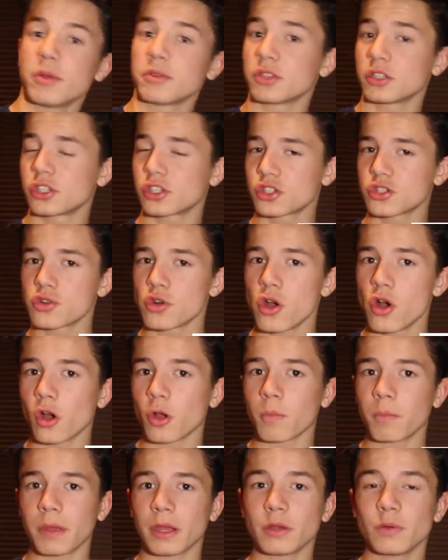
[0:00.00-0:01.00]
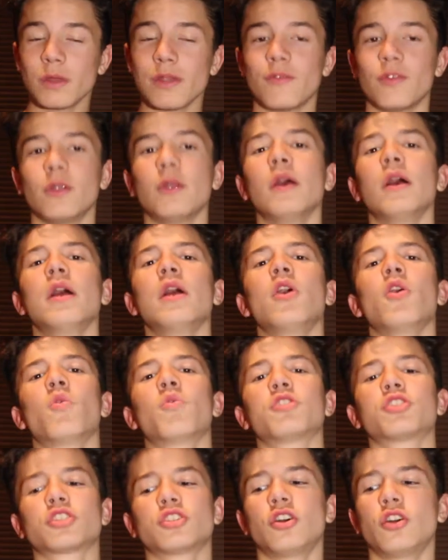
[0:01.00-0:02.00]
It was a strong, big river,
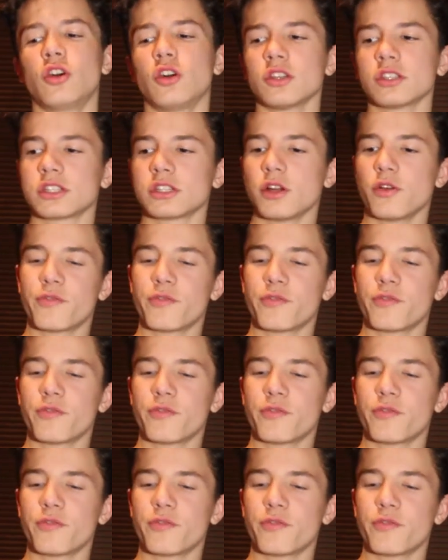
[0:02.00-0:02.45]
which caused,